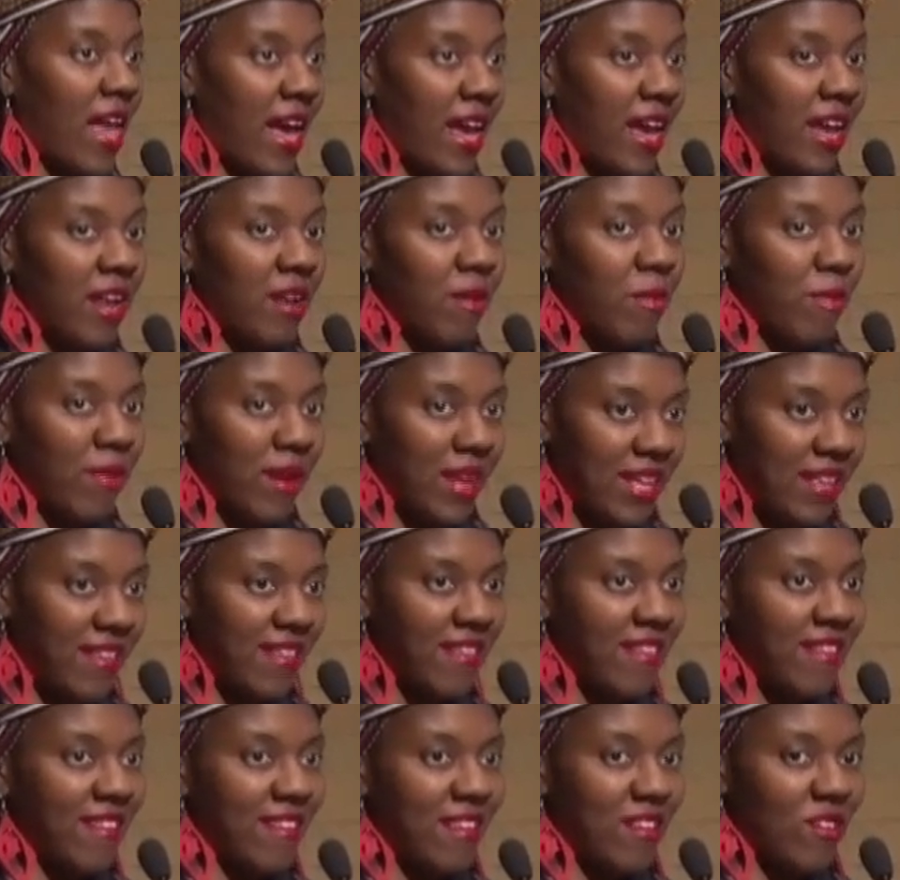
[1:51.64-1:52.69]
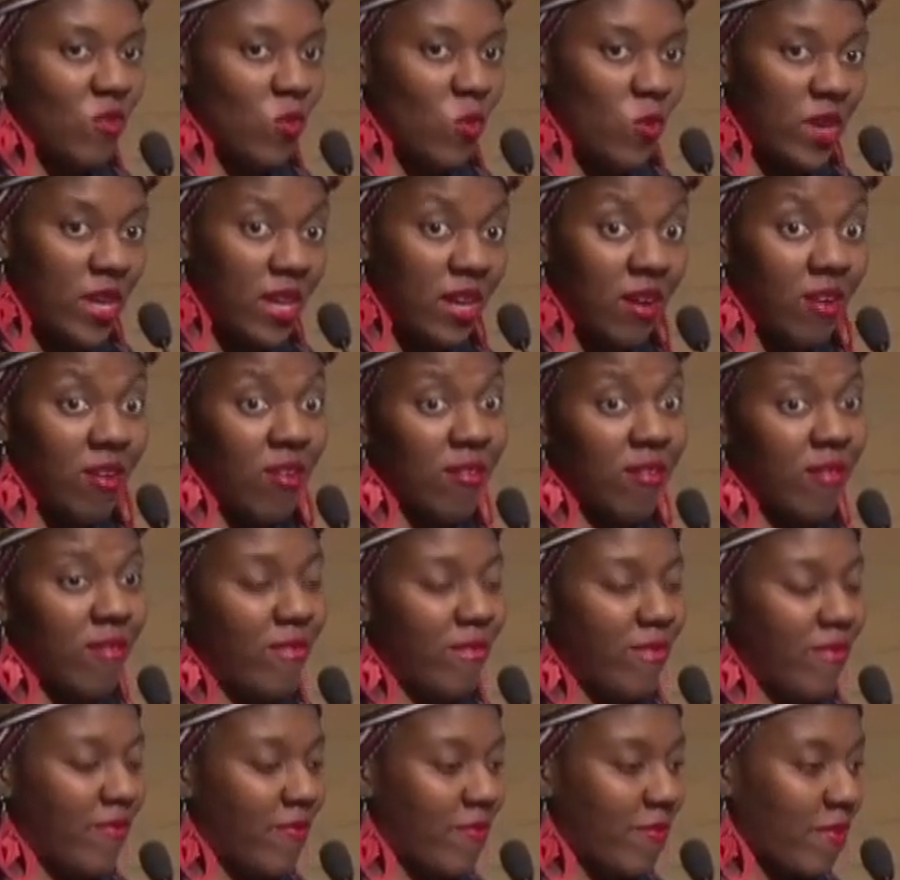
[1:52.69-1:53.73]
light, and blessings as well.
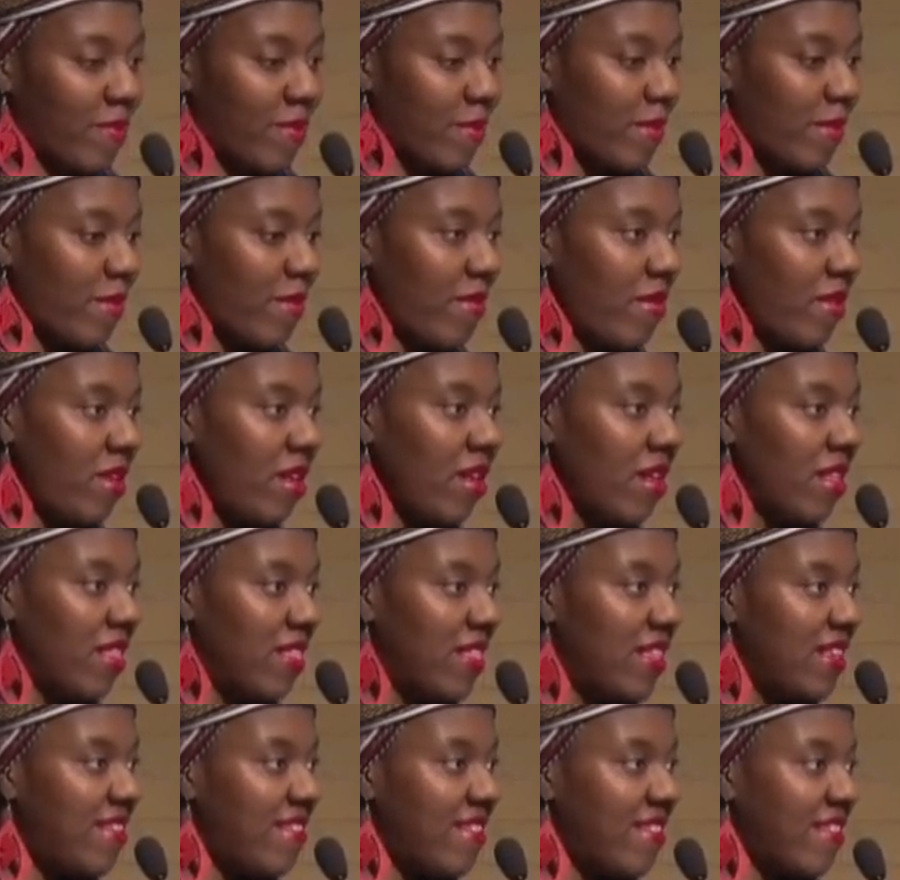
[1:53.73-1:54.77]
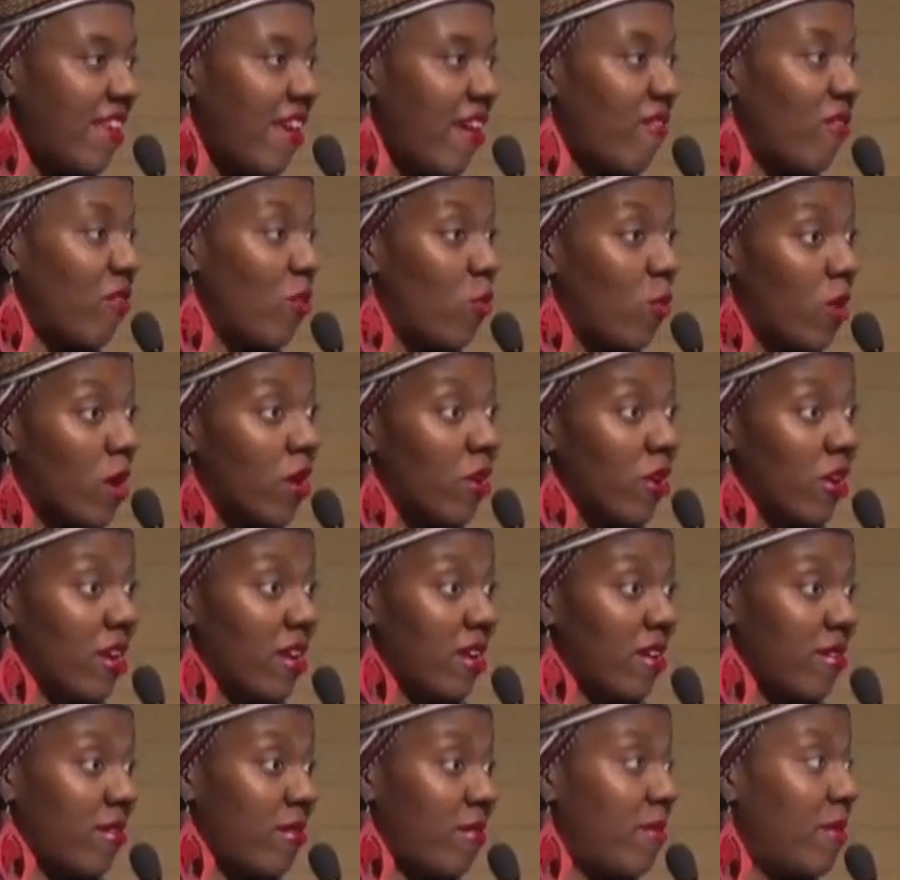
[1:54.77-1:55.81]
This is heavy
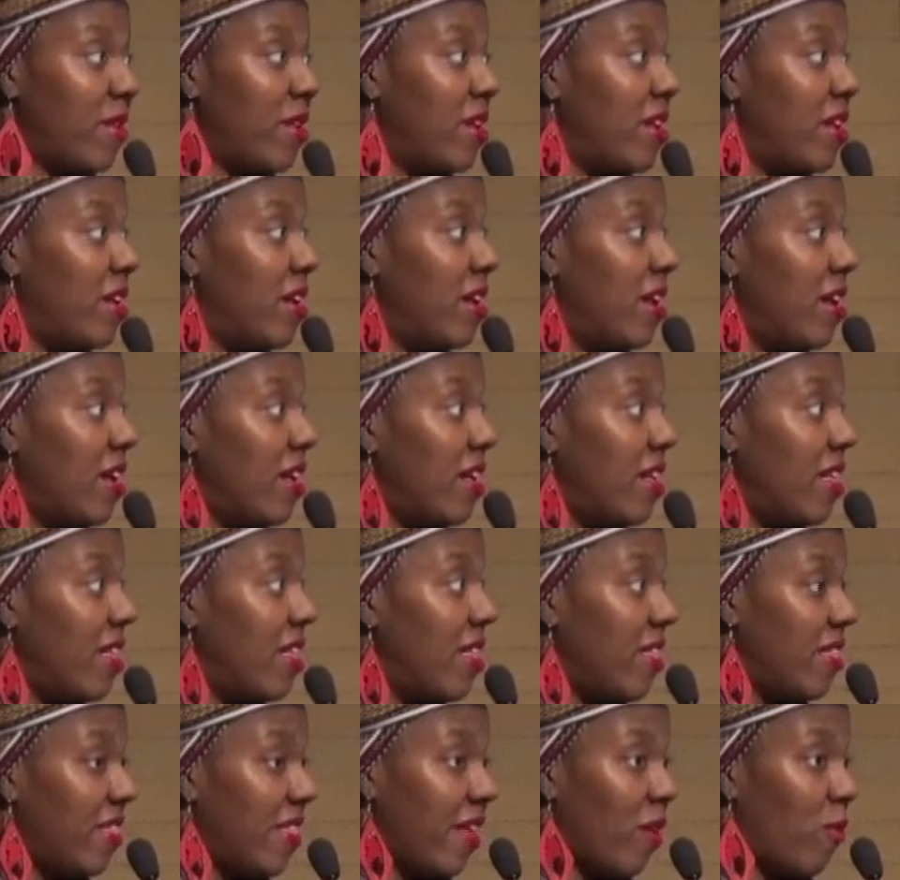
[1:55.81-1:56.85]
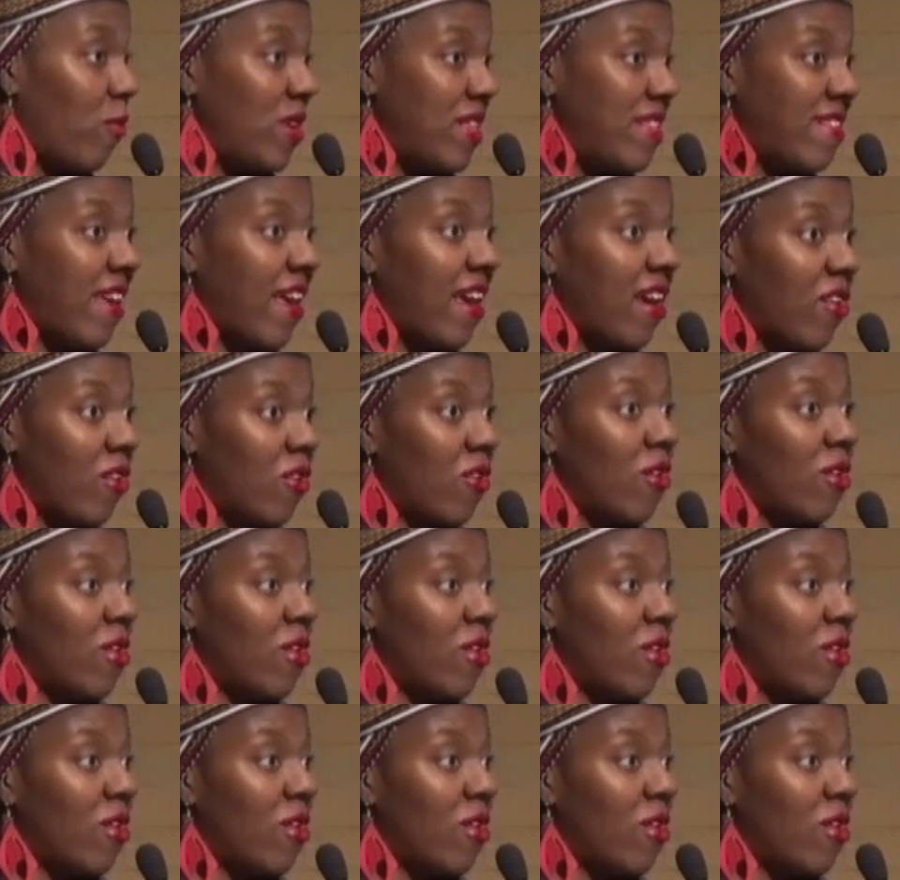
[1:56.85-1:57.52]
work that we take